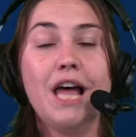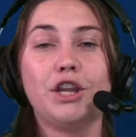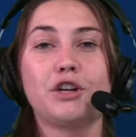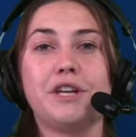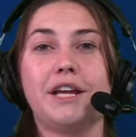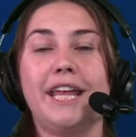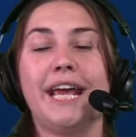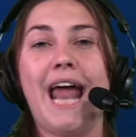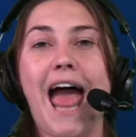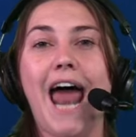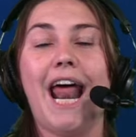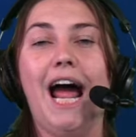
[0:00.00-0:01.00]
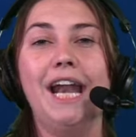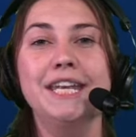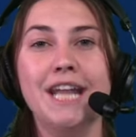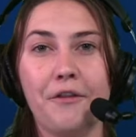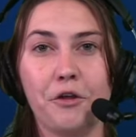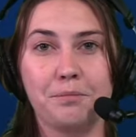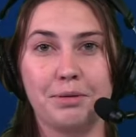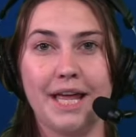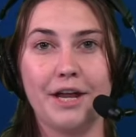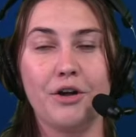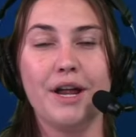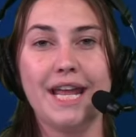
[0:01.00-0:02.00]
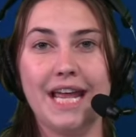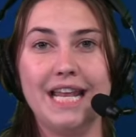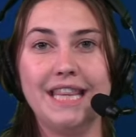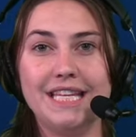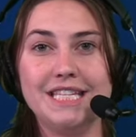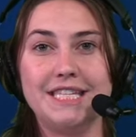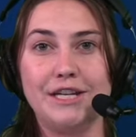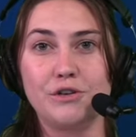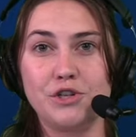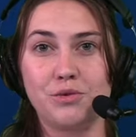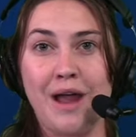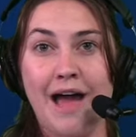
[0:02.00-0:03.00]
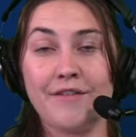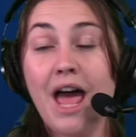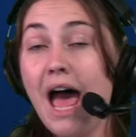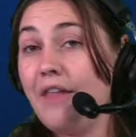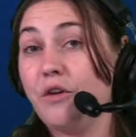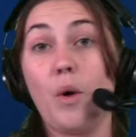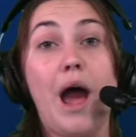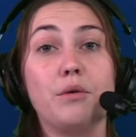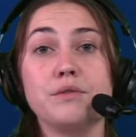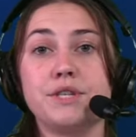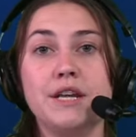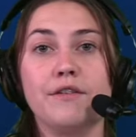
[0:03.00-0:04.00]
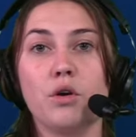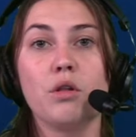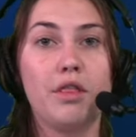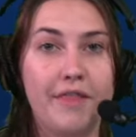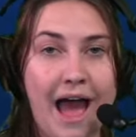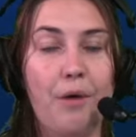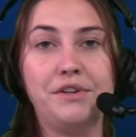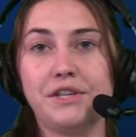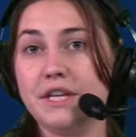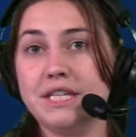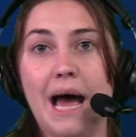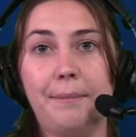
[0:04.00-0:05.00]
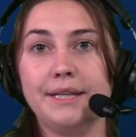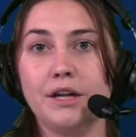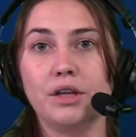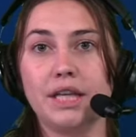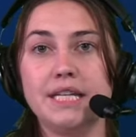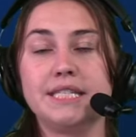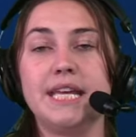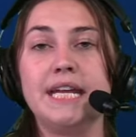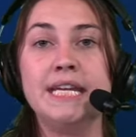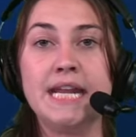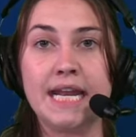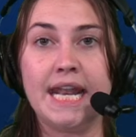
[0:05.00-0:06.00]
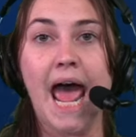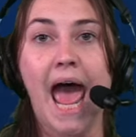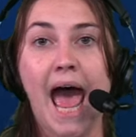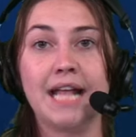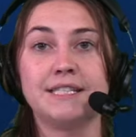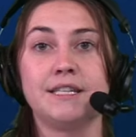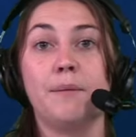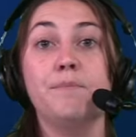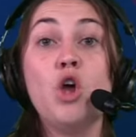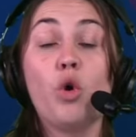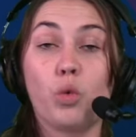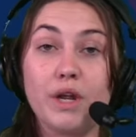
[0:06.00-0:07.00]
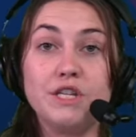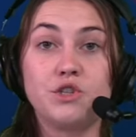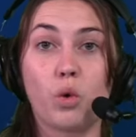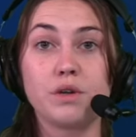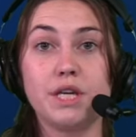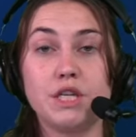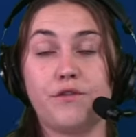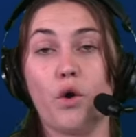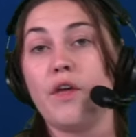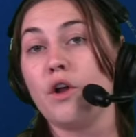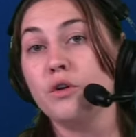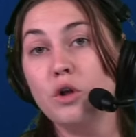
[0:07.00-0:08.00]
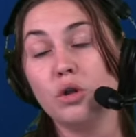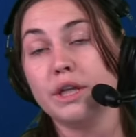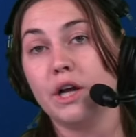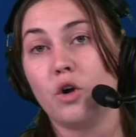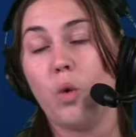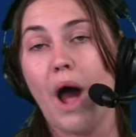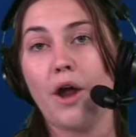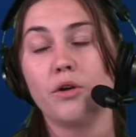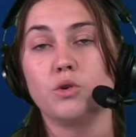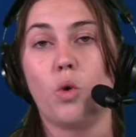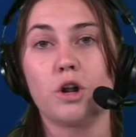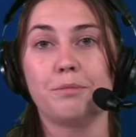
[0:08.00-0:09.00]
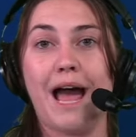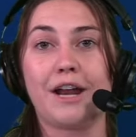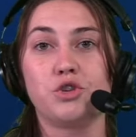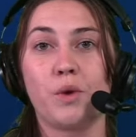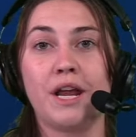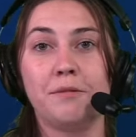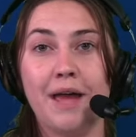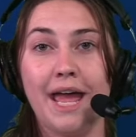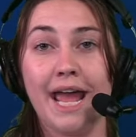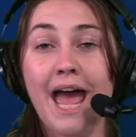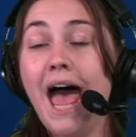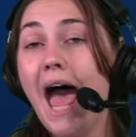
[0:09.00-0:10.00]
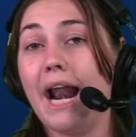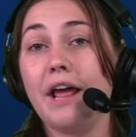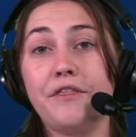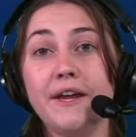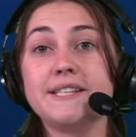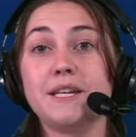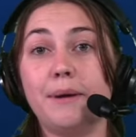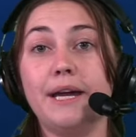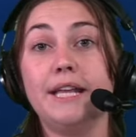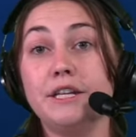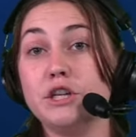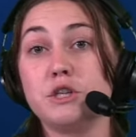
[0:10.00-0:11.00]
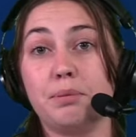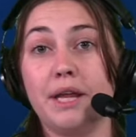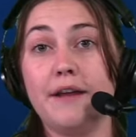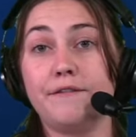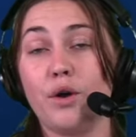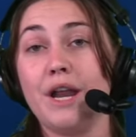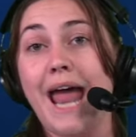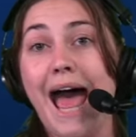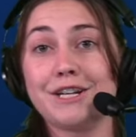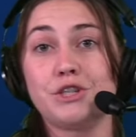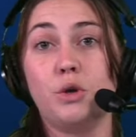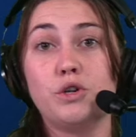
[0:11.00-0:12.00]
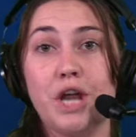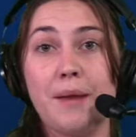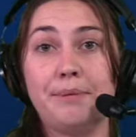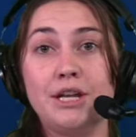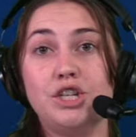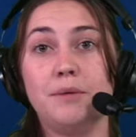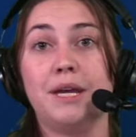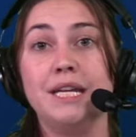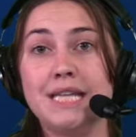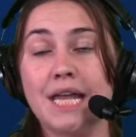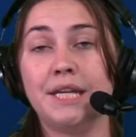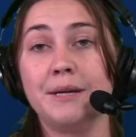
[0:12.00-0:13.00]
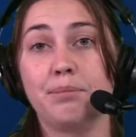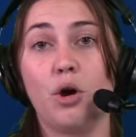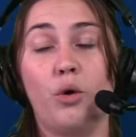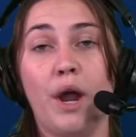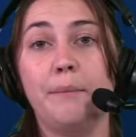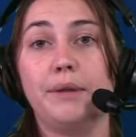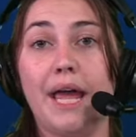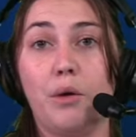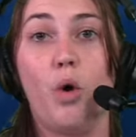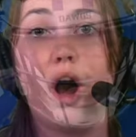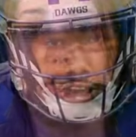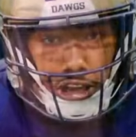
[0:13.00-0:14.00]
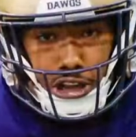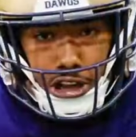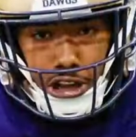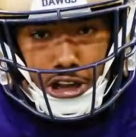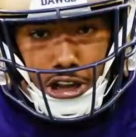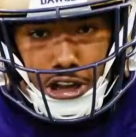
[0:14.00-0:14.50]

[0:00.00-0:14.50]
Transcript: looks like they can add another player in this year's draft. The wide receiver, that was the top of their list. They needed to add some resources for their newly acquired quarterback, Drake Maye. And I think somebody that just played for a national championship contending program like Washington,